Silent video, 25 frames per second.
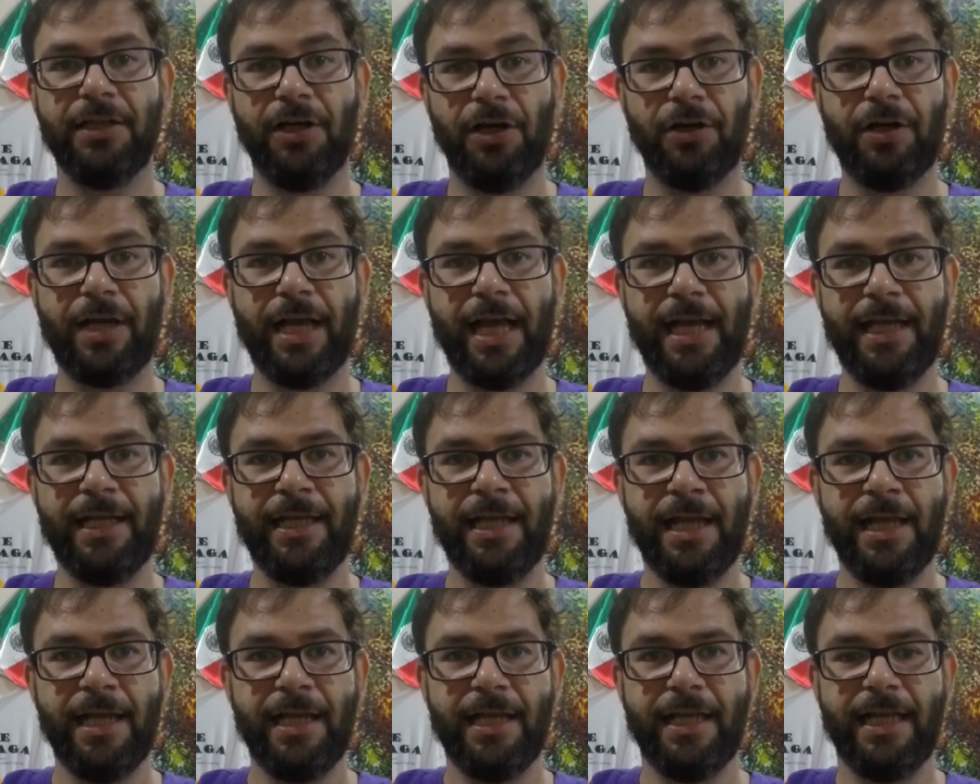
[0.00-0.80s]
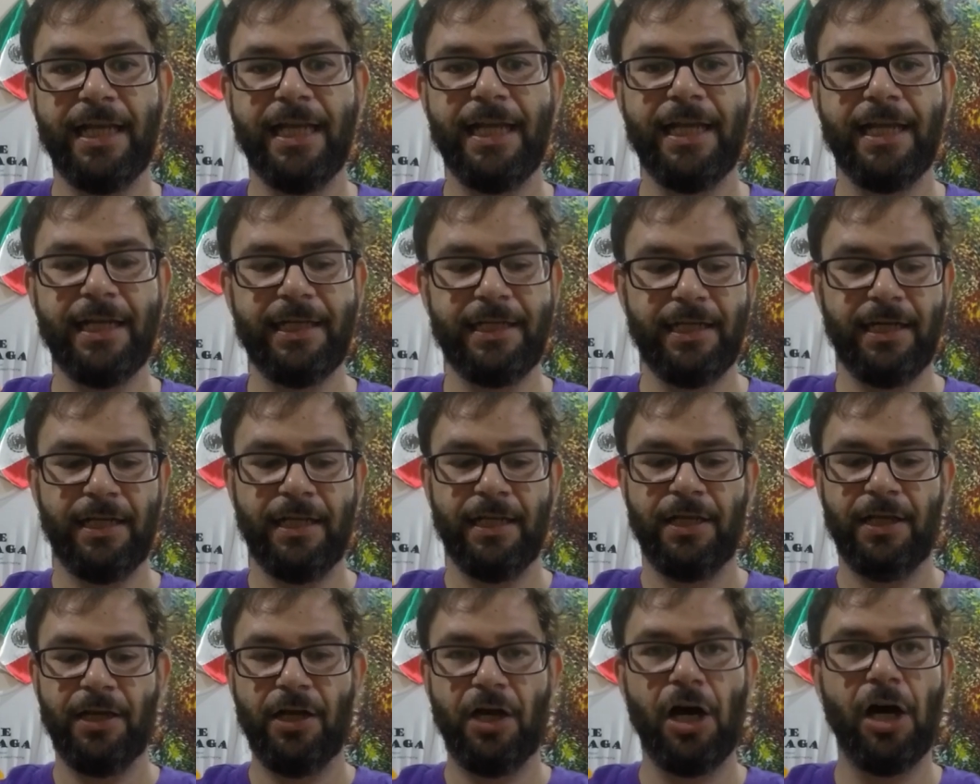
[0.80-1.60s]
okay, in
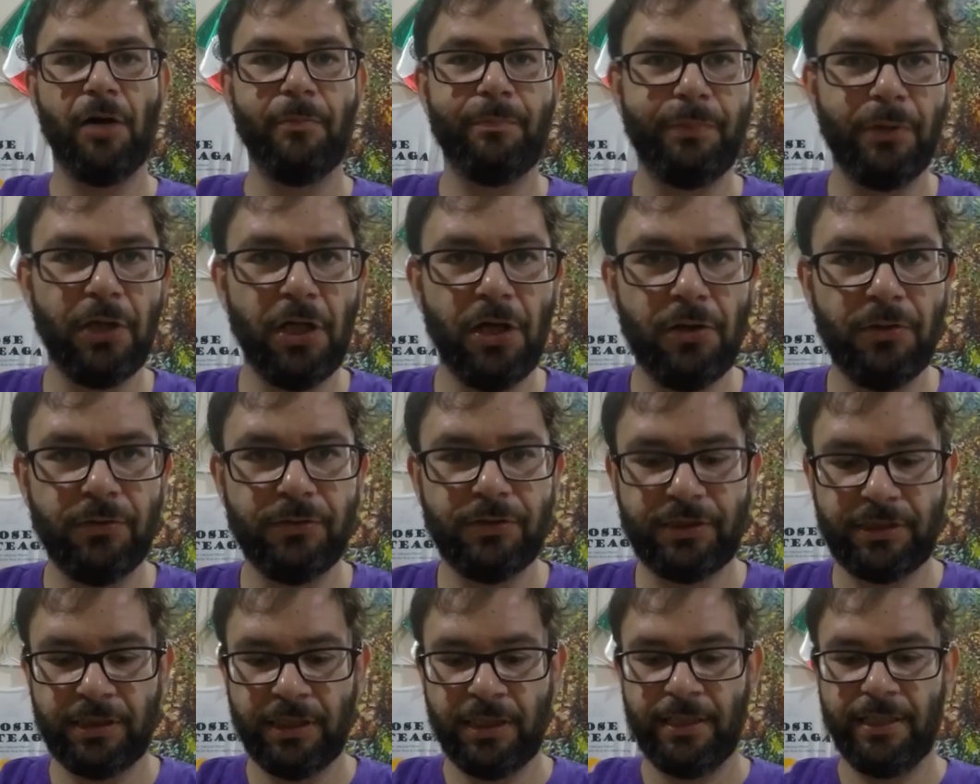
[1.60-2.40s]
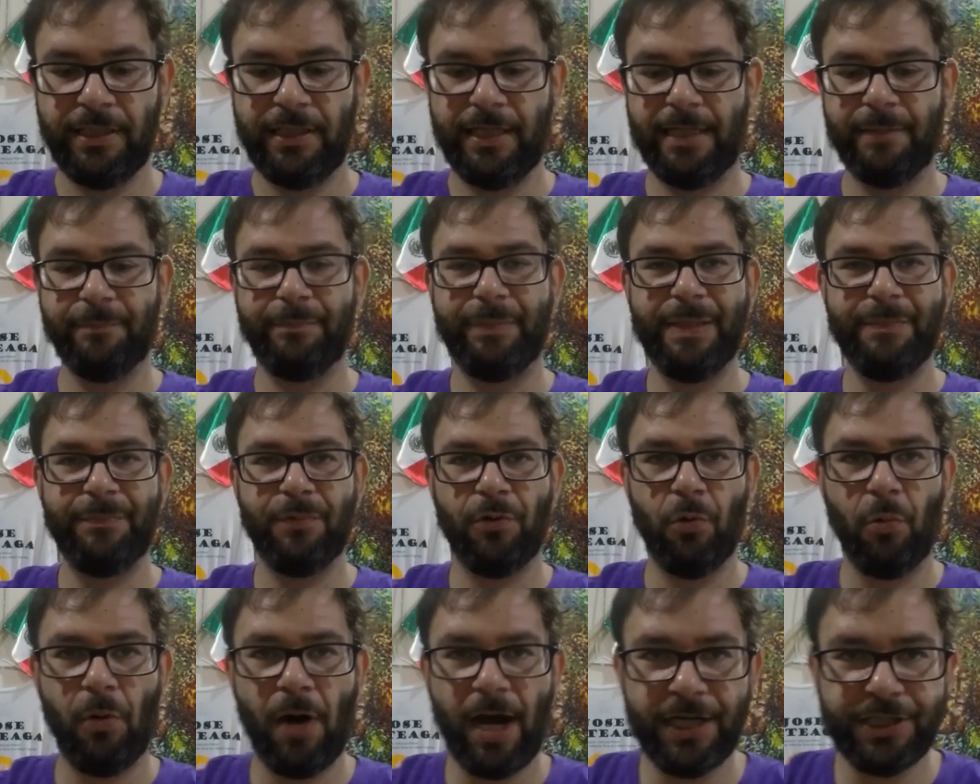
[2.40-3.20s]
uploads and
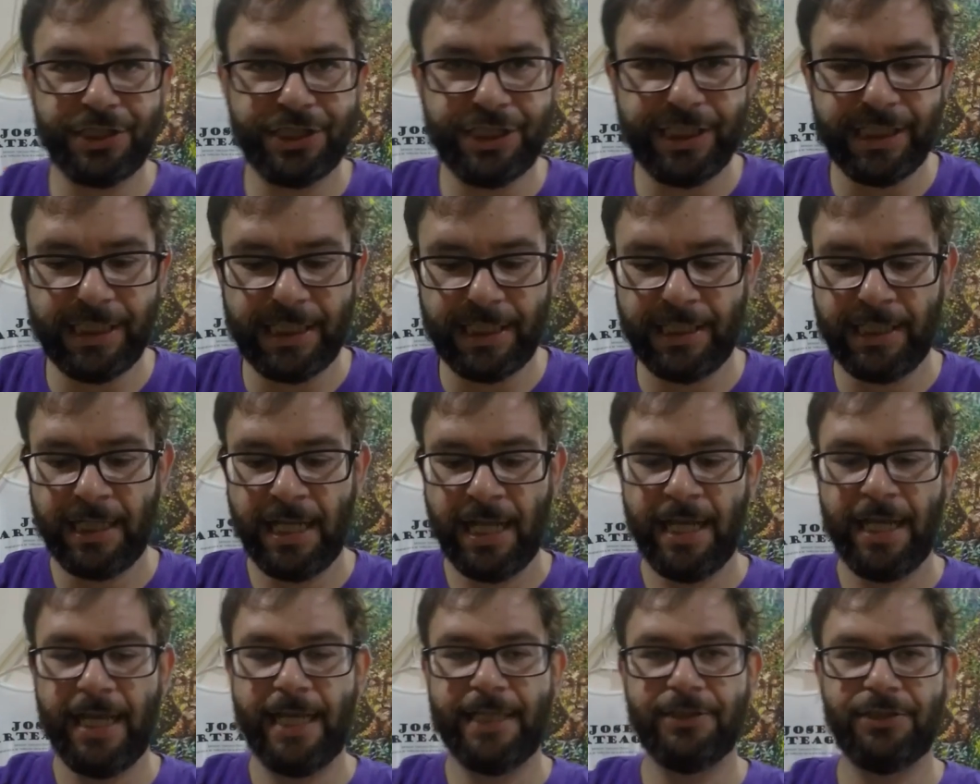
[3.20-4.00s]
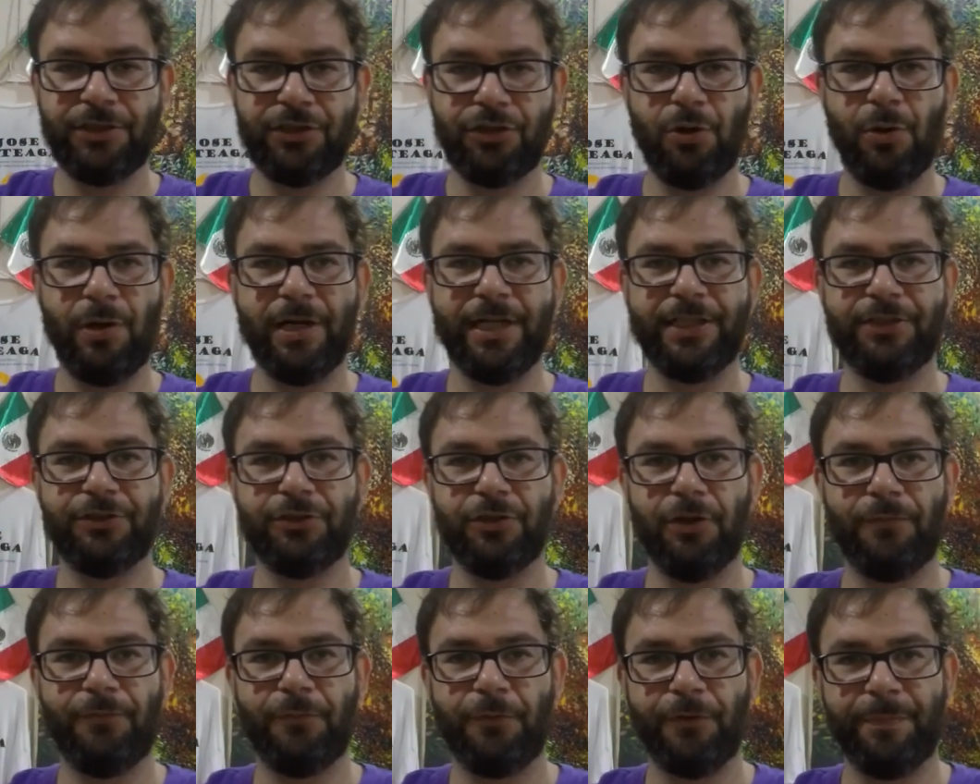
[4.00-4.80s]
people watching it and so on and
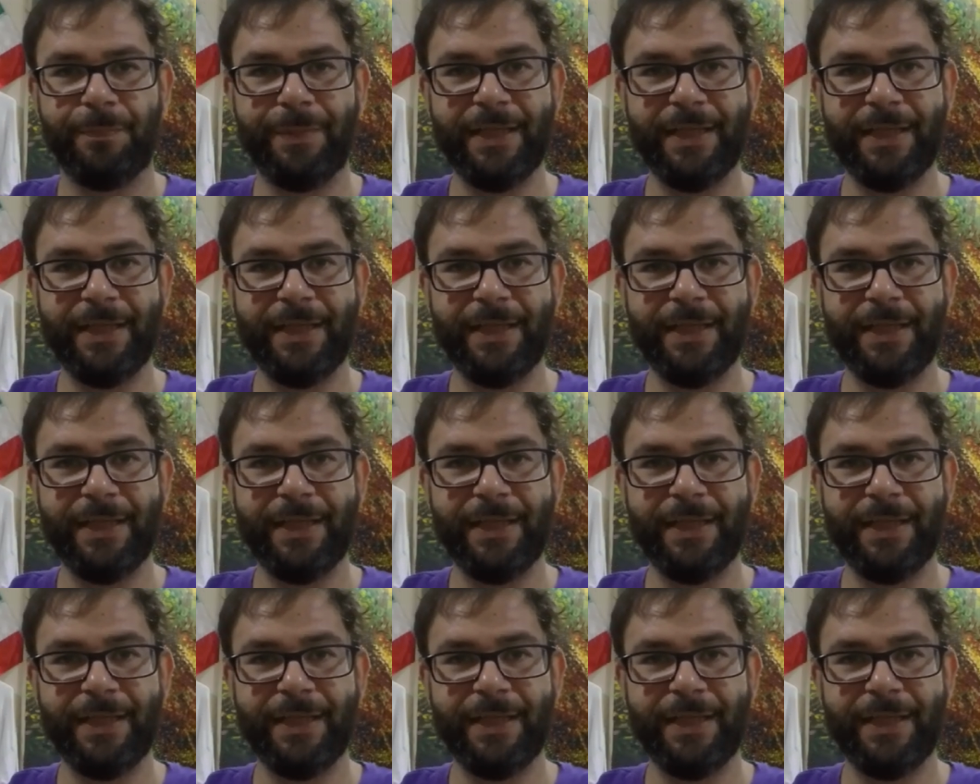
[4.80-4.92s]
so forth.